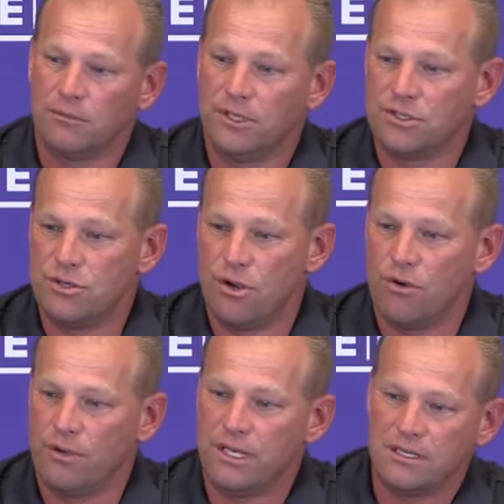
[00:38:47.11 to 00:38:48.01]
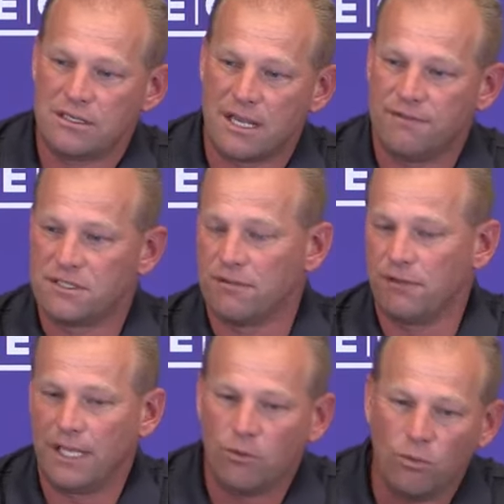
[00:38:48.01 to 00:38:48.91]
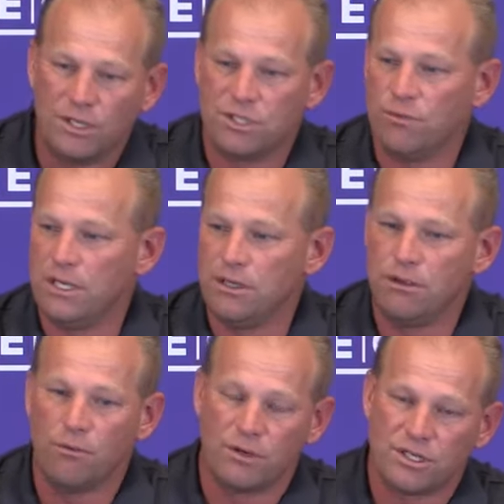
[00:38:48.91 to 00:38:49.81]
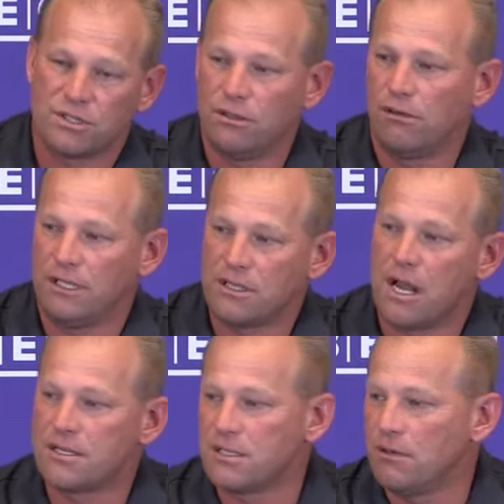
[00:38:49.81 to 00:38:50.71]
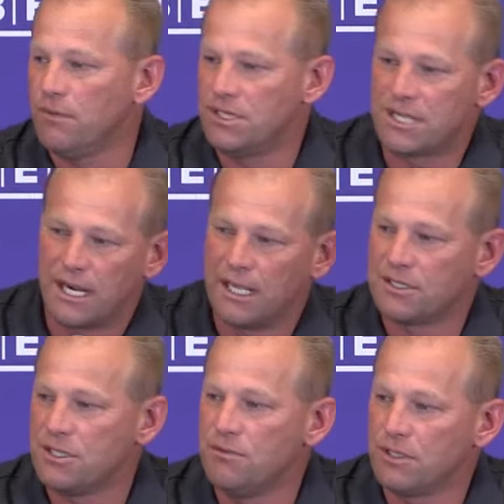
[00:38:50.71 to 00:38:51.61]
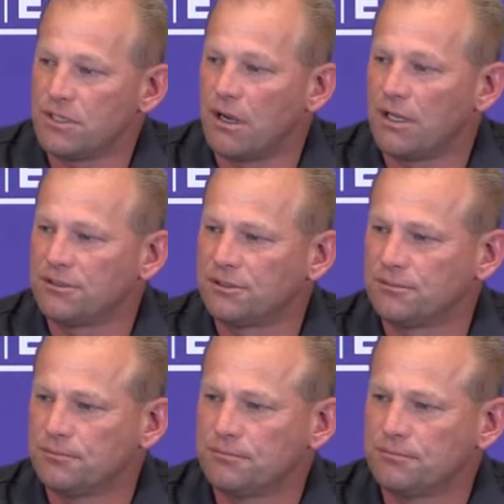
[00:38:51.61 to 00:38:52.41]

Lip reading: There's no indecisive, like, what should we do? We're just literally tossing, and we just got to execute the toss.